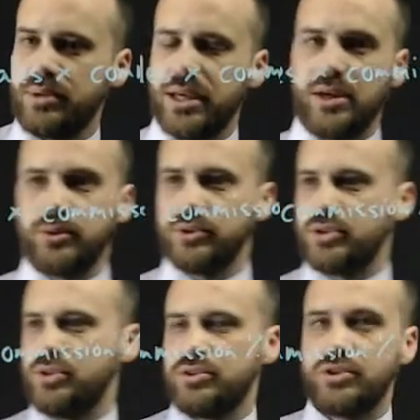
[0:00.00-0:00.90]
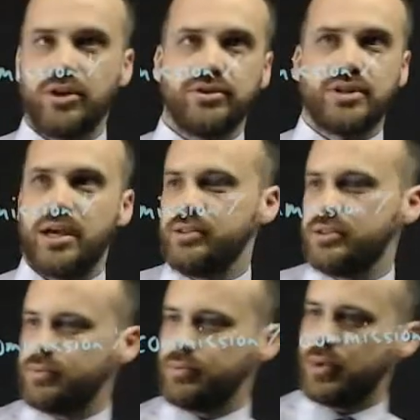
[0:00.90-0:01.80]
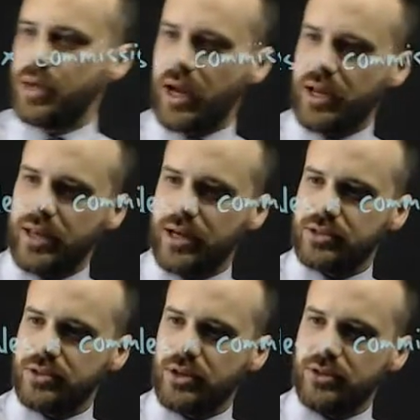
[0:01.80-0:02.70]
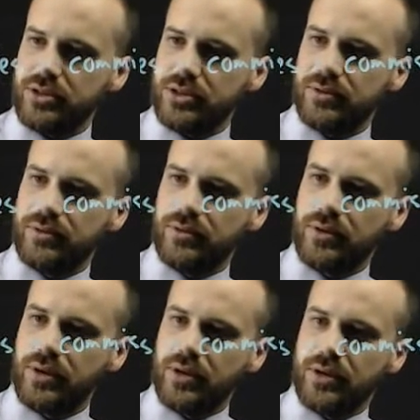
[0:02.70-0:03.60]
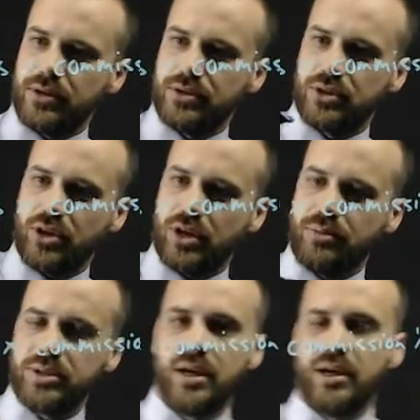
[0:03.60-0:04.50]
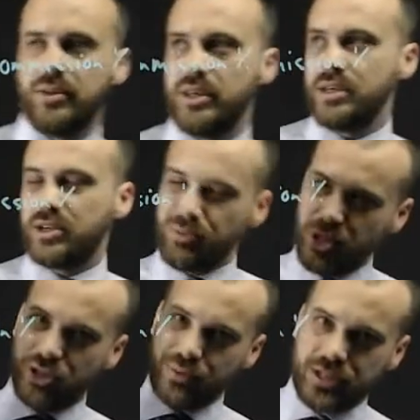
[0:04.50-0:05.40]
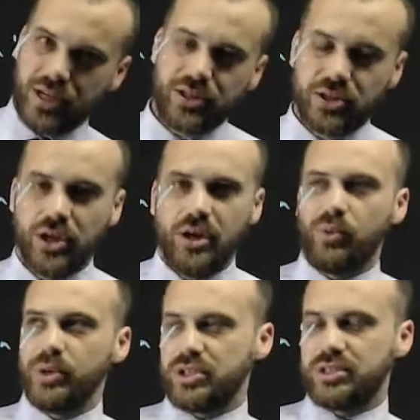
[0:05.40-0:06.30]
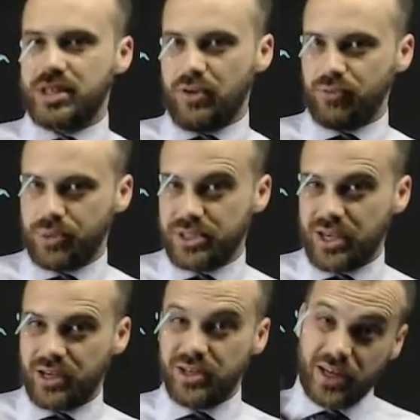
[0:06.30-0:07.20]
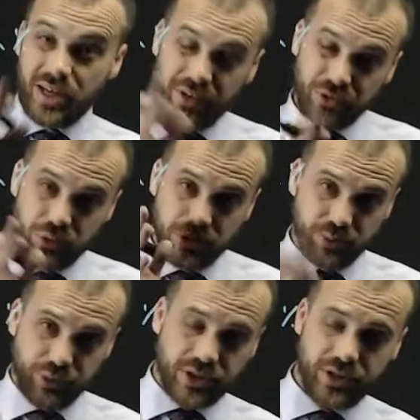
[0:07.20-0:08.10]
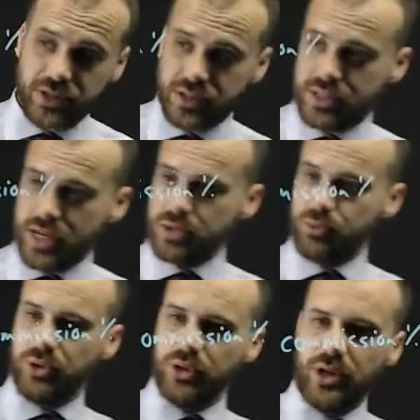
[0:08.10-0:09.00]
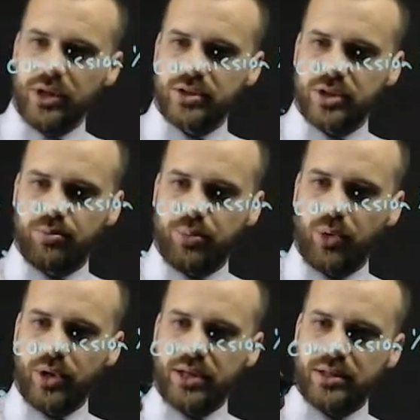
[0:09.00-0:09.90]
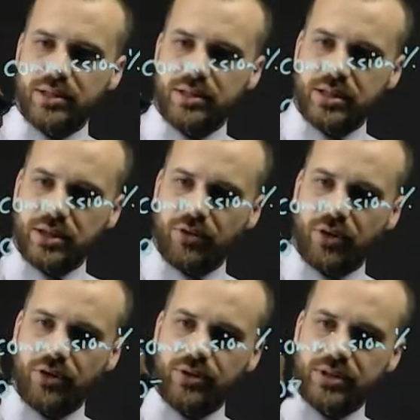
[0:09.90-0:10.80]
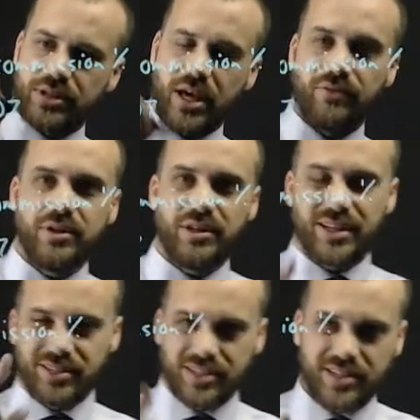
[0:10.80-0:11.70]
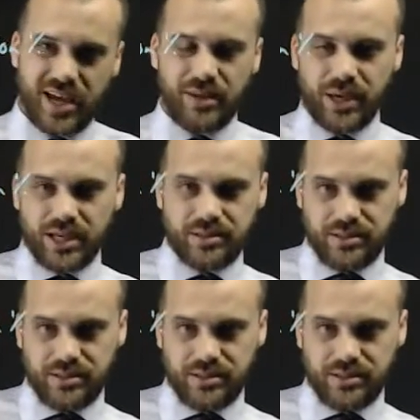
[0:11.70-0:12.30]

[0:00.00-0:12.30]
be equal to total sales, $8,000, times the commission percentage, which is 7%. Now you have to express it as a decimal so 0.07 is the same as